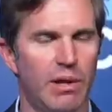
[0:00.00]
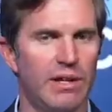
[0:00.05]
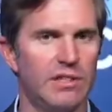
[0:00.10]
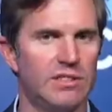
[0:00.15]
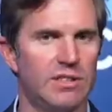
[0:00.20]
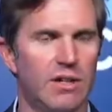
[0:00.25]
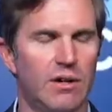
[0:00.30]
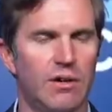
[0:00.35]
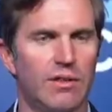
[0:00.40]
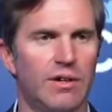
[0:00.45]

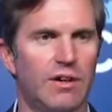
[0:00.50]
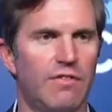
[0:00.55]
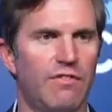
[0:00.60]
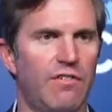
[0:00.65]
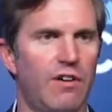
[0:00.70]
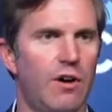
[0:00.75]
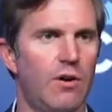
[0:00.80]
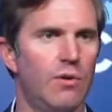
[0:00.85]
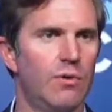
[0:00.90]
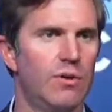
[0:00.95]
place it on their
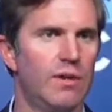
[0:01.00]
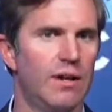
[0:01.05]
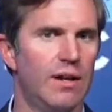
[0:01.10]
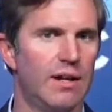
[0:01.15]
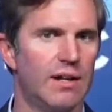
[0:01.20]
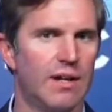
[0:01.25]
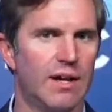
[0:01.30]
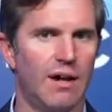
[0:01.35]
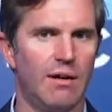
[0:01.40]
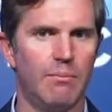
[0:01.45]
phone,
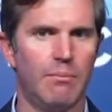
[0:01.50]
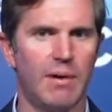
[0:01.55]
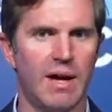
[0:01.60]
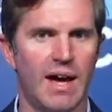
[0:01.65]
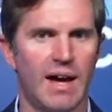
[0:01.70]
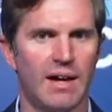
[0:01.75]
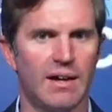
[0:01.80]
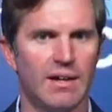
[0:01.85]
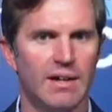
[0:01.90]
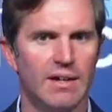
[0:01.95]
and come
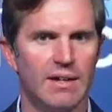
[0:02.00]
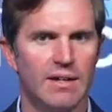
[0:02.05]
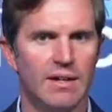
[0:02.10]
back.